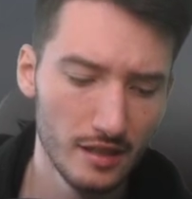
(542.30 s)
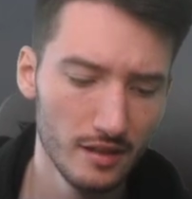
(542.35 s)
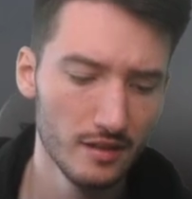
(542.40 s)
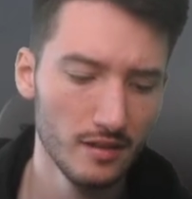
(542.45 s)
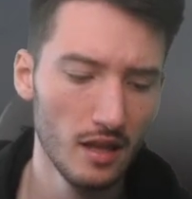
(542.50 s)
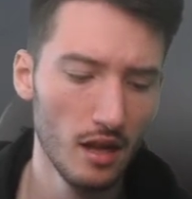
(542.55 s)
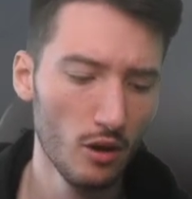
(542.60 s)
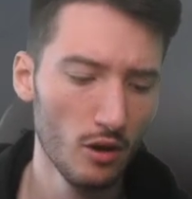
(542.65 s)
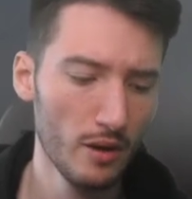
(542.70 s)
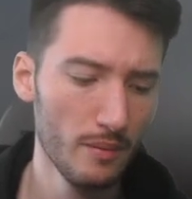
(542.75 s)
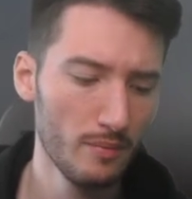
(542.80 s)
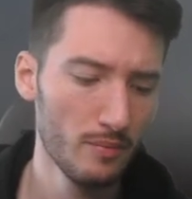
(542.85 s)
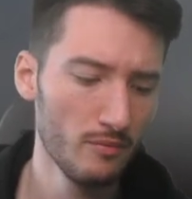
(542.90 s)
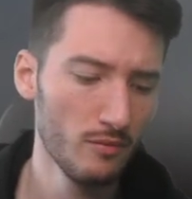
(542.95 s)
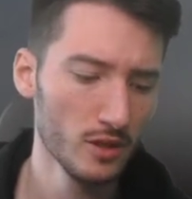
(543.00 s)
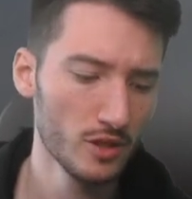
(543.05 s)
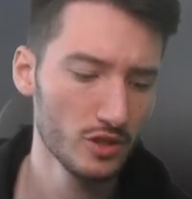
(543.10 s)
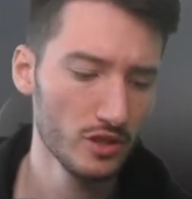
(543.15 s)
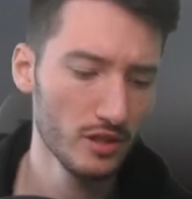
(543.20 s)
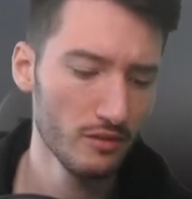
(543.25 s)
how
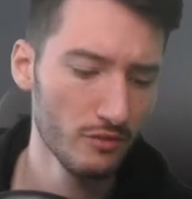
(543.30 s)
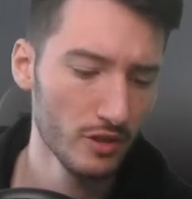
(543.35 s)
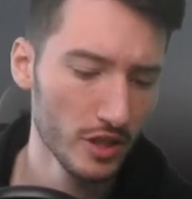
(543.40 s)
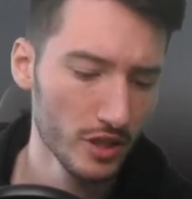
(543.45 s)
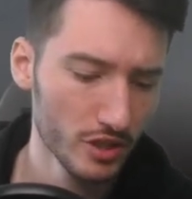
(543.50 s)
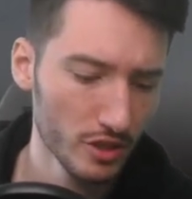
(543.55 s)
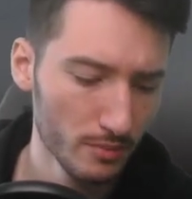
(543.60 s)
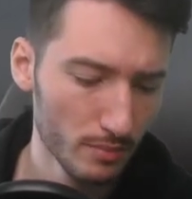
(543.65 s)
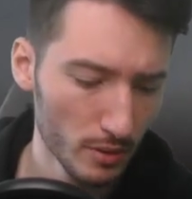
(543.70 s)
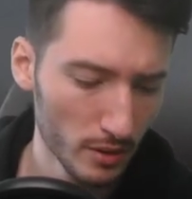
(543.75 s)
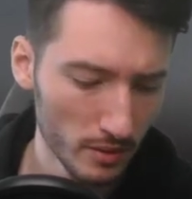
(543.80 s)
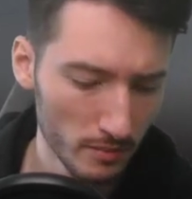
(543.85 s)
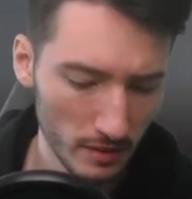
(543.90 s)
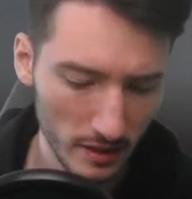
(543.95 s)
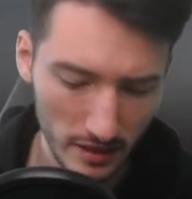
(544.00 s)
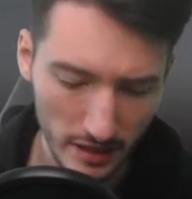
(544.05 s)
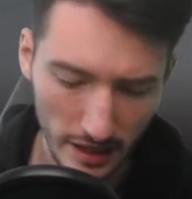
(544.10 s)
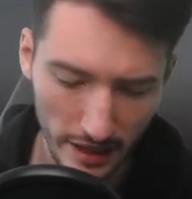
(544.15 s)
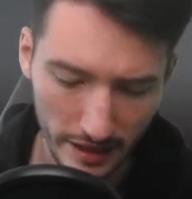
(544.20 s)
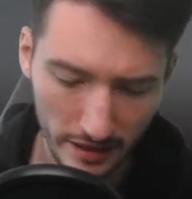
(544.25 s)
what I should put in my
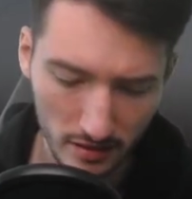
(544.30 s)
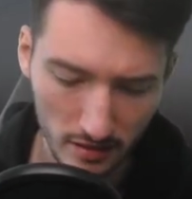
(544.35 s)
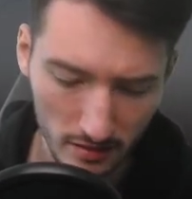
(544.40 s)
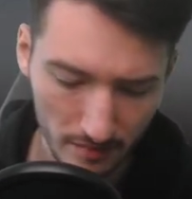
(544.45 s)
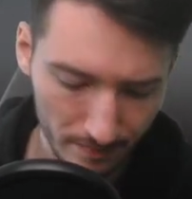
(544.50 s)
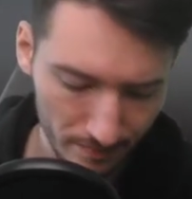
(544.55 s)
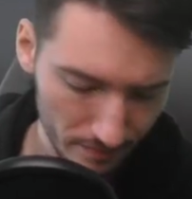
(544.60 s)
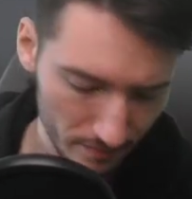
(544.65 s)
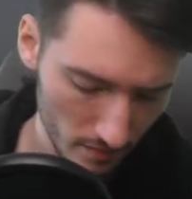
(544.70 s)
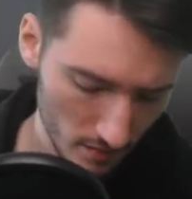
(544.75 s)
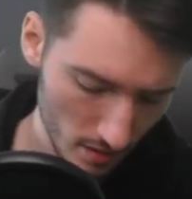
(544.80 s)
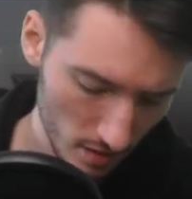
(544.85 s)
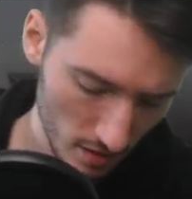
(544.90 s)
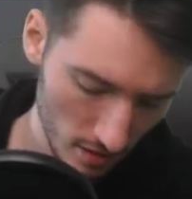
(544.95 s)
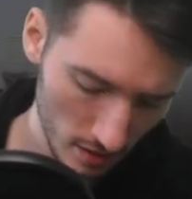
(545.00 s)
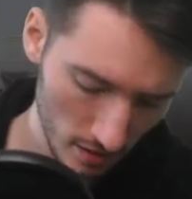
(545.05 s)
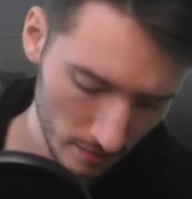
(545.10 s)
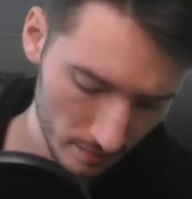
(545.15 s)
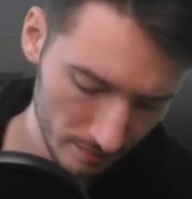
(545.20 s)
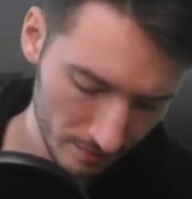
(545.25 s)
title.
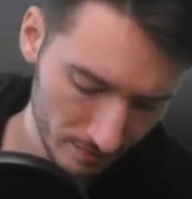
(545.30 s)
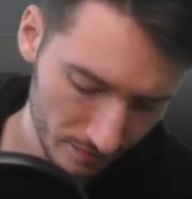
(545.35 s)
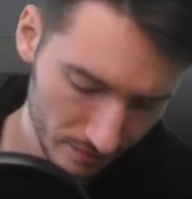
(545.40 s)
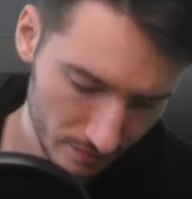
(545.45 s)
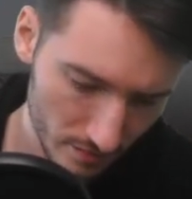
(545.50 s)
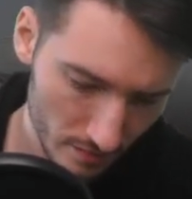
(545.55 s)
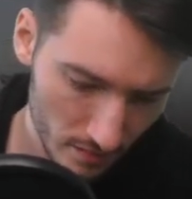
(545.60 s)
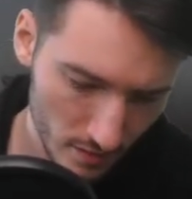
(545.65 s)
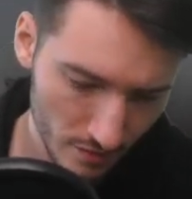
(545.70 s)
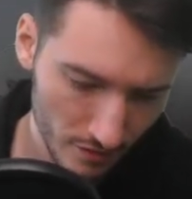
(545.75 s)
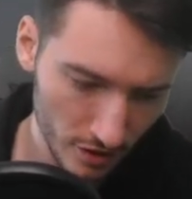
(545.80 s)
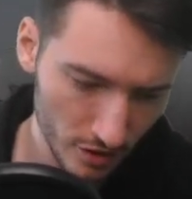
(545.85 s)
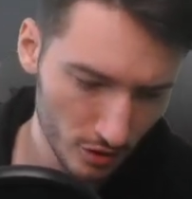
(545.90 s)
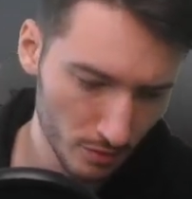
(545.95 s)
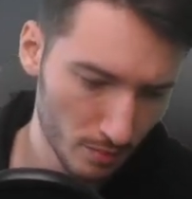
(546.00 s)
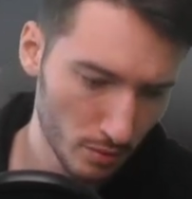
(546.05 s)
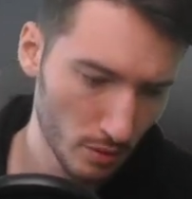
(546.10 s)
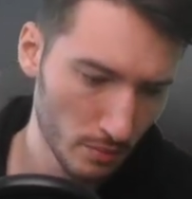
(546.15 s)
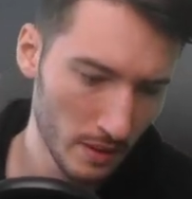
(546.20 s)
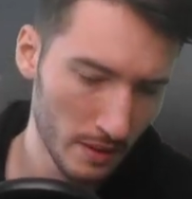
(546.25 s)
If I should
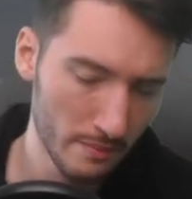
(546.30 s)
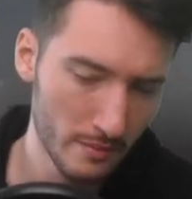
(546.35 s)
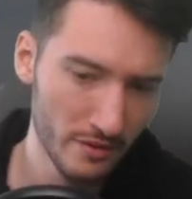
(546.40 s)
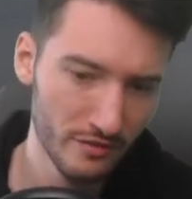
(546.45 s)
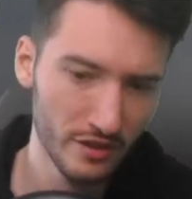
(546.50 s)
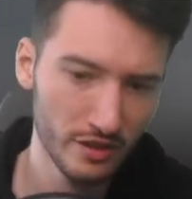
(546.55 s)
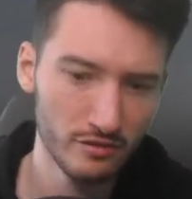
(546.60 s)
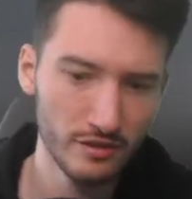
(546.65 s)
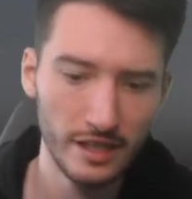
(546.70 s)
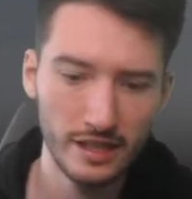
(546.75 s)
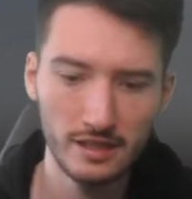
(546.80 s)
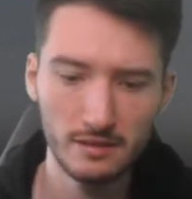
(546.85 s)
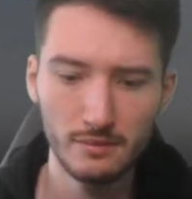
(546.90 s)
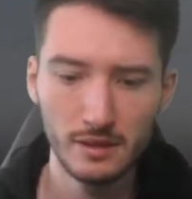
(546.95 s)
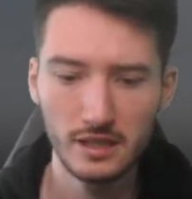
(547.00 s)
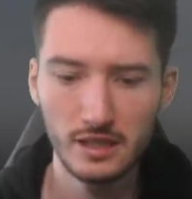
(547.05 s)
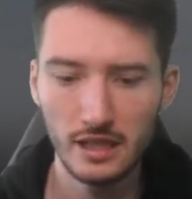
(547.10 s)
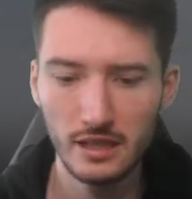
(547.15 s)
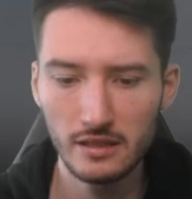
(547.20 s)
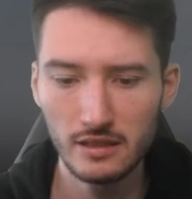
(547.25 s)
put my mythic rank in my
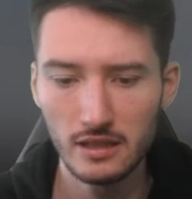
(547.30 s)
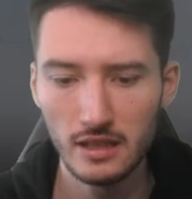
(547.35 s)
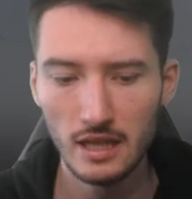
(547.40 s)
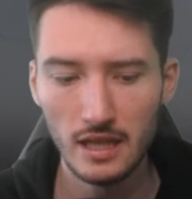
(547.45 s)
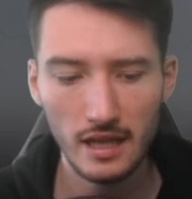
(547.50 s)
title.